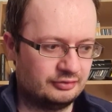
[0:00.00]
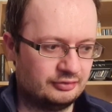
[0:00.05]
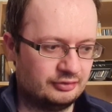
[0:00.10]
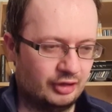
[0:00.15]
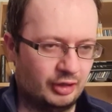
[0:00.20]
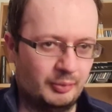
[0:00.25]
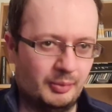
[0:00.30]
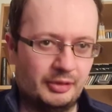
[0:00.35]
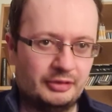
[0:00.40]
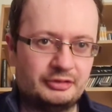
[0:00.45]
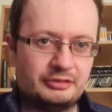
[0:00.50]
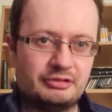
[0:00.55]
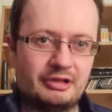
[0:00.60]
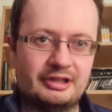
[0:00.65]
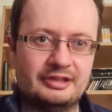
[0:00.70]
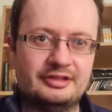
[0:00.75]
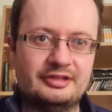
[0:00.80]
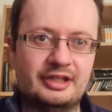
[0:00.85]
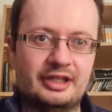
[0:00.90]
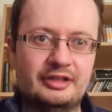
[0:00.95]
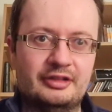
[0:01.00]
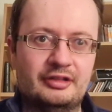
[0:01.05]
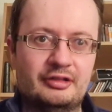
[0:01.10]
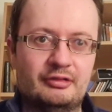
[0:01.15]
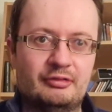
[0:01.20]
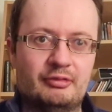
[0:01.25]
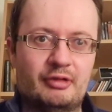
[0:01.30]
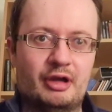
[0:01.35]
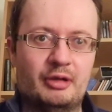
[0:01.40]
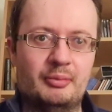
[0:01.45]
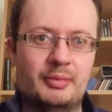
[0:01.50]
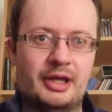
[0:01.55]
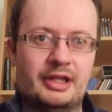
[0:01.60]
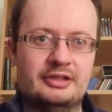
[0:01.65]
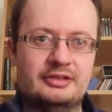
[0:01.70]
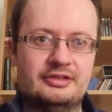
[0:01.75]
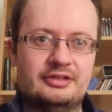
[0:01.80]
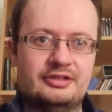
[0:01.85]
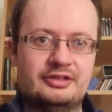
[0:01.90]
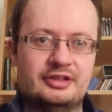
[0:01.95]
almost transcendent
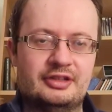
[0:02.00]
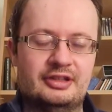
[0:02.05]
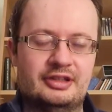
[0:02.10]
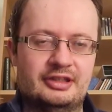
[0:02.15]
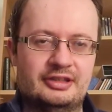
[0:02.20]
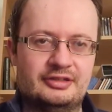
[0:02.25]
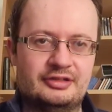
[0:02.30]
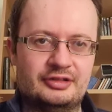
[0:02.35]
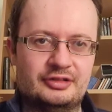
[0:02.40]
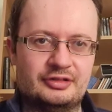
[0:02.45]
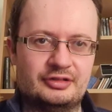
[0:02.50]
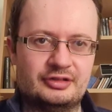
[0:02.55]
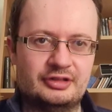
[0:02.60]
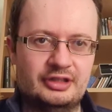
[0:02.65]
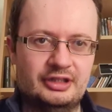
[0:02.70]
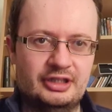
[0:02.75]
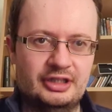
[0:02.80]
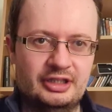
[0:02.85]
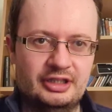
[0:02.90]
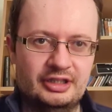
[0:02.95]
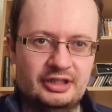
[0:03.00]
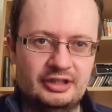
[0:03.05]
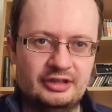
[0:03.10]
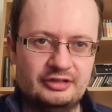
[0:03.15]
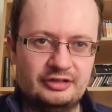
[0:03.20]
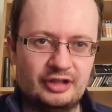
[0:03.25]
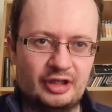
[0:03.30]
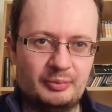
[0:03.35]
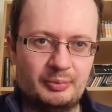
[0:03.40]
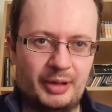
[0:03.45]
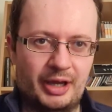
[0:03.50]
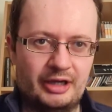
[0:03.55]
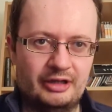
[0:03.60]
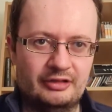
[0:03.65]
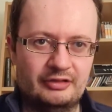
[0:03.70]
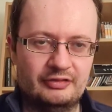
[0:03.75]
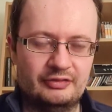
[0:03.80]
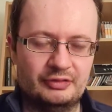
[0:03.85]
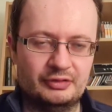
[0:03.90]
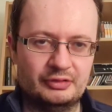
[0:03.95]
romance, and it's just so
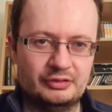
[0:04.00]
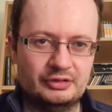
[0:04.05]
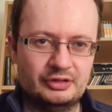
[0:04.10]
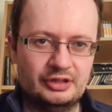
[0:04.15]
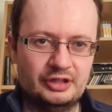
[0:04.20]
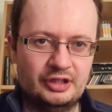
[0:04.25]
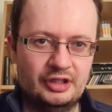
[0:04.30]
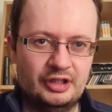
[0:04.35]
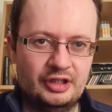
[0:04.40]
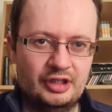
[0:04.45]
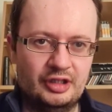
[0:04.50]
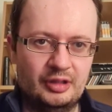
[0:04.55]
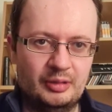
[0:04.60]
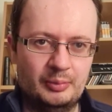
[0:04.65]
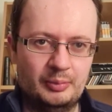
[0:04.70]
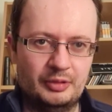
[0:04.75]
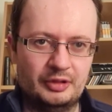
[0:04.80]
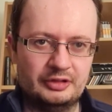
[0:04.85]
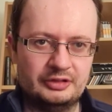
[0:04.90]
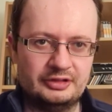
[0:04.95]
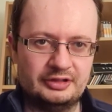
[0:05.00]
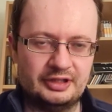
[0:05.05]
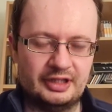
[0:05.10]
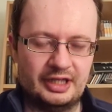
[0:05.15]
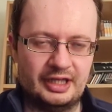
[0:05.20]
powerful. But